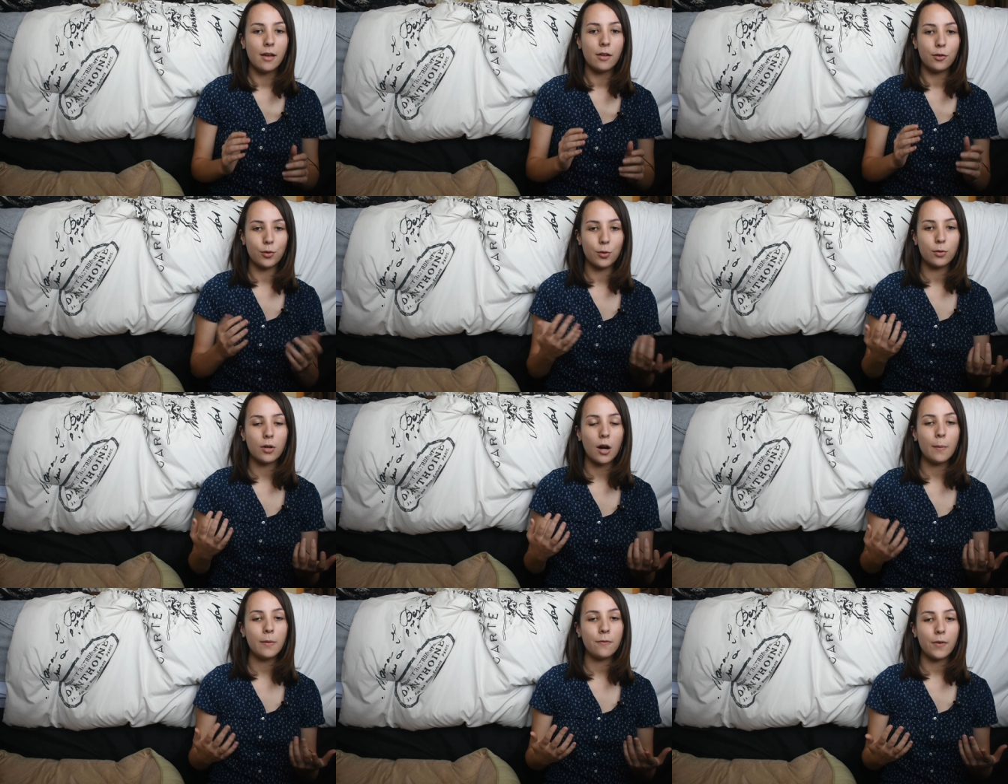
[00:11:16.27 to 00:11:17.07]
So
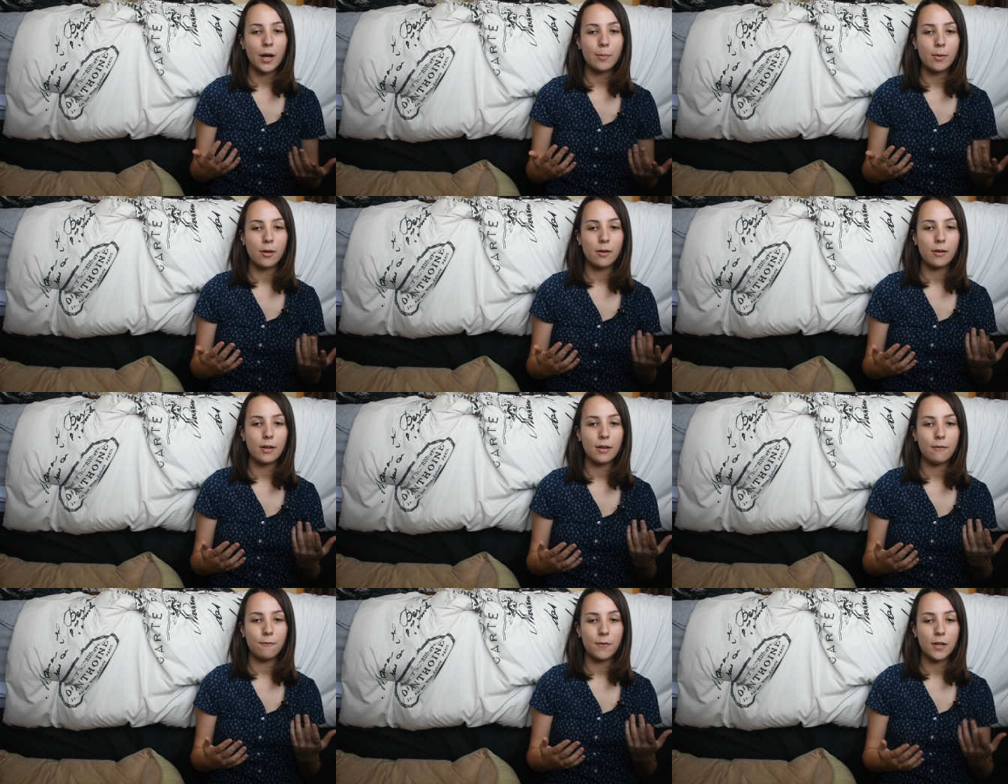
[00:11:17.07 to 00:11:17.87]
carbon fiber
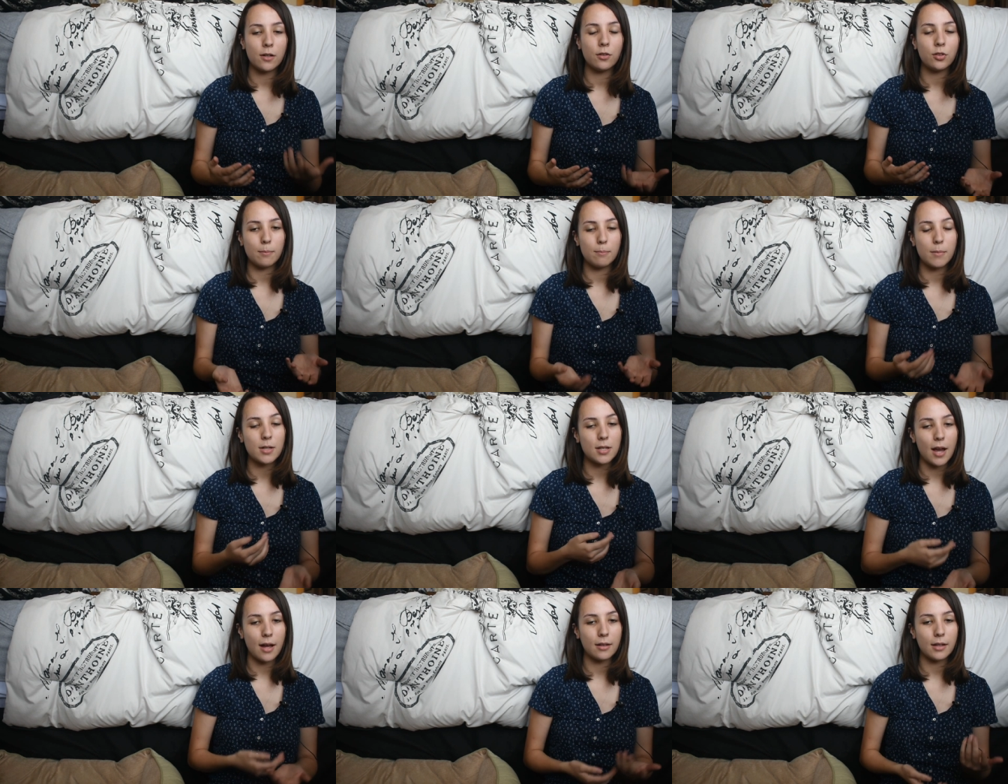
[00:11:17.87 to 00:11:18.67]
feels
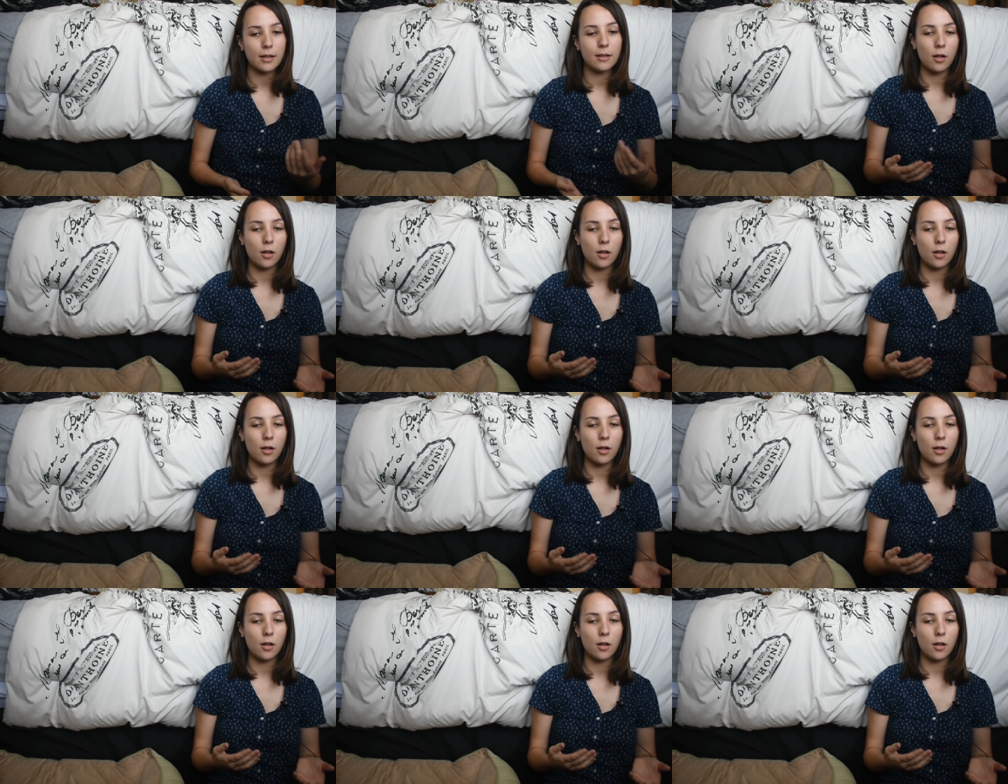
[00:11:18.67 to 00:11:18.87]
metallic,